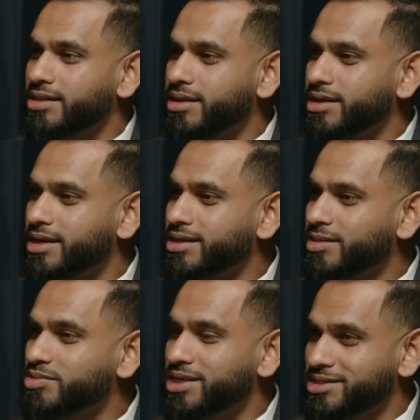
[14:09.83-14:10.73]
And they end
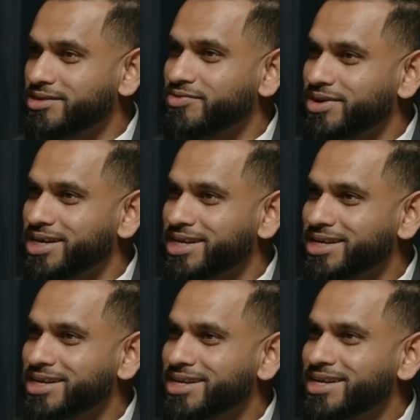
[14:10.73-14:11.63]
up
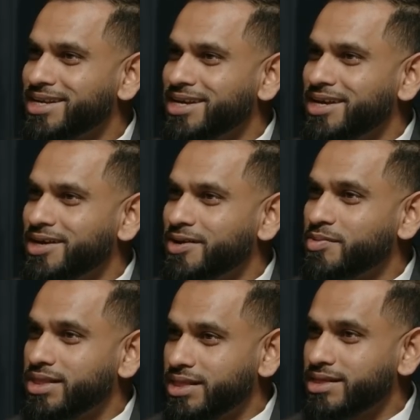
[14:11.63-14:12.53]
justifying
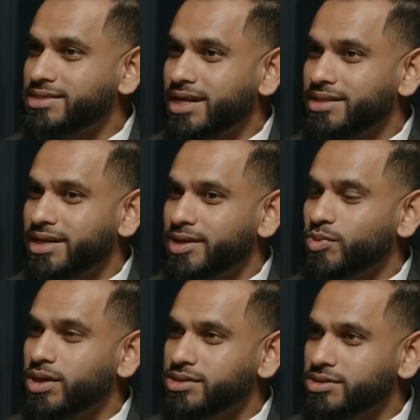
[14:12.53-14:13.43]
things that they
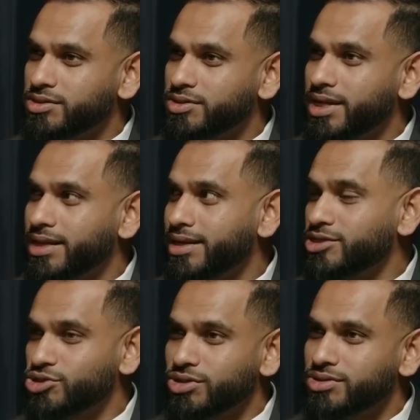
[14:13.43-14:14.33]
want to do that they
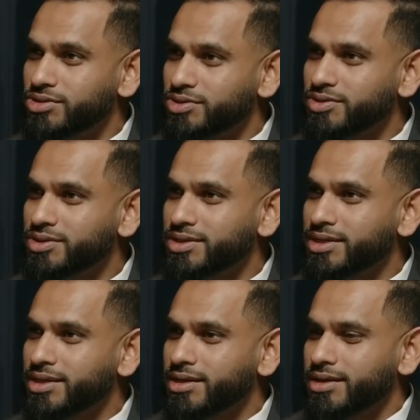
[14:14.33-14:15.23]
shouldn't do
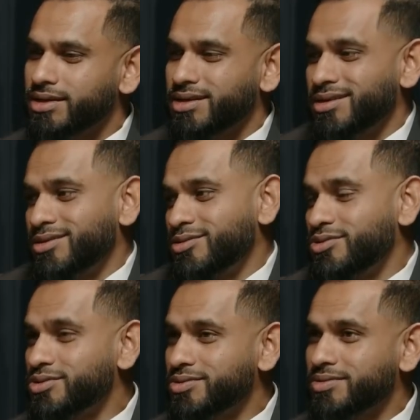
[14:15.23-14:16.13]

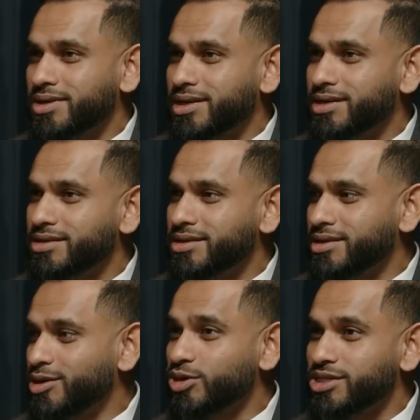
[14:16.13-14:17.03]
through other
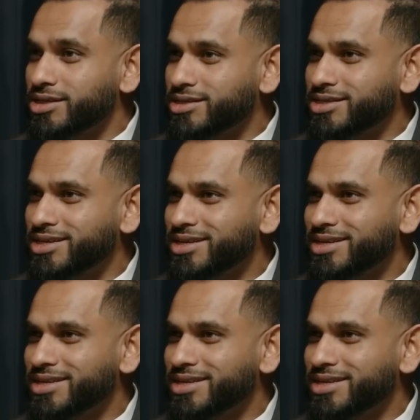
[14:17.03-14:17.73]
logics.